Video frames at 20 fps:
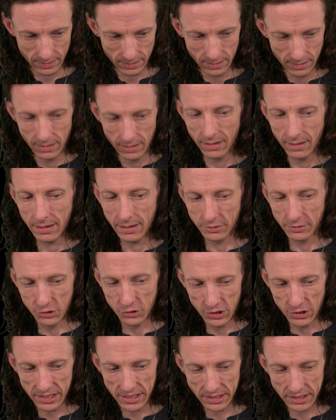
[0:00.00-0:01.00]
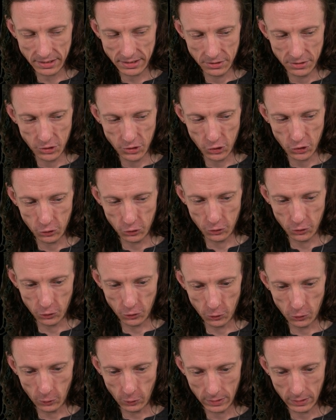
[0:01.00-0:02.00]
just
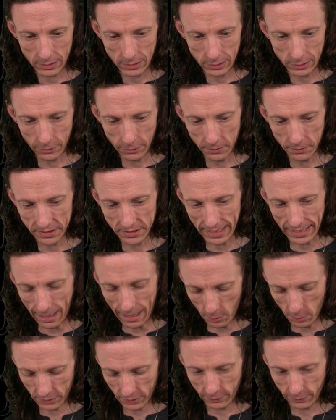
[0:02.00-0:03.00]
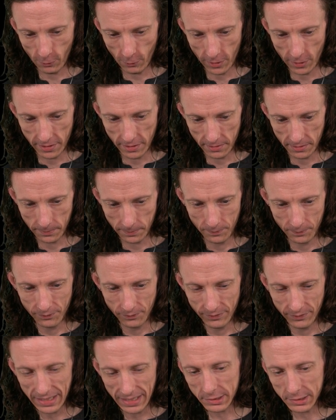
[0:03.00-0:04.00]
to clear this out for you.
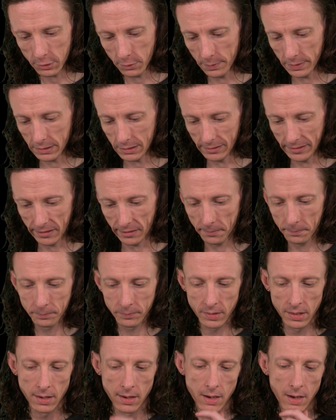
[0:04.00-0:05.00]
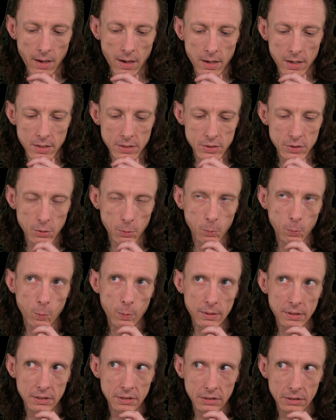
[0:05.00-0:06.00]
That's a little bit cleaner. So
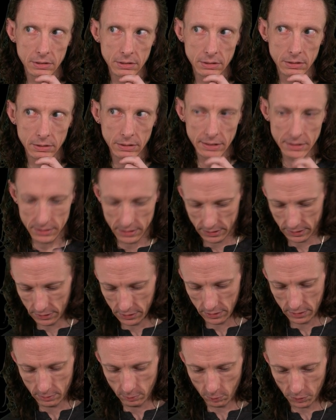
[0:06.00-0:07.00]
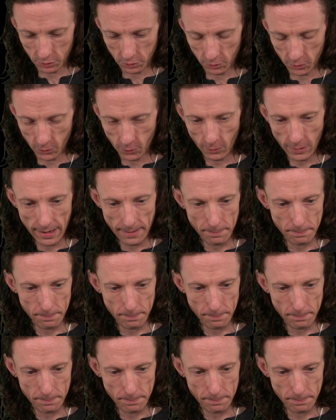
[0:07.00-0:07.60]
we'll do grep.